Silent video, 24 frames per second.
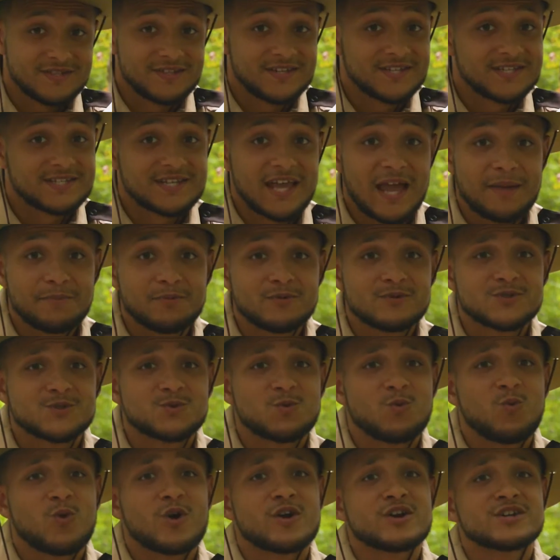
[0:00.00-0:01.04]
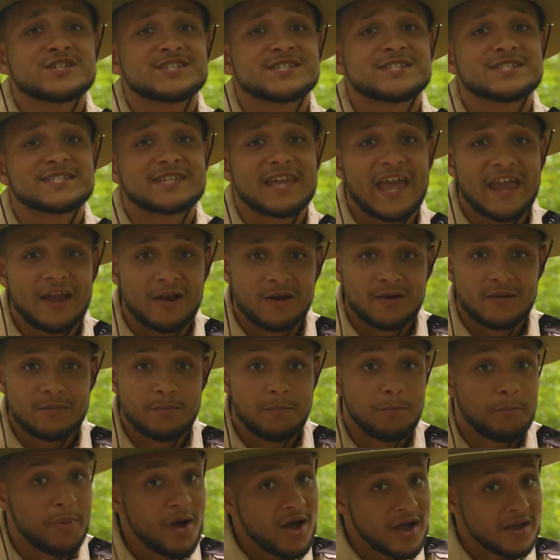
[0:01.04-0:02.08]
The disciples were scared,
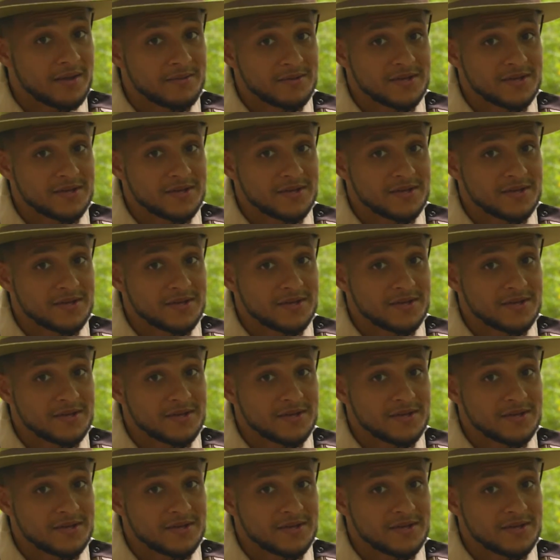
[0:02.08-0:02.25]
but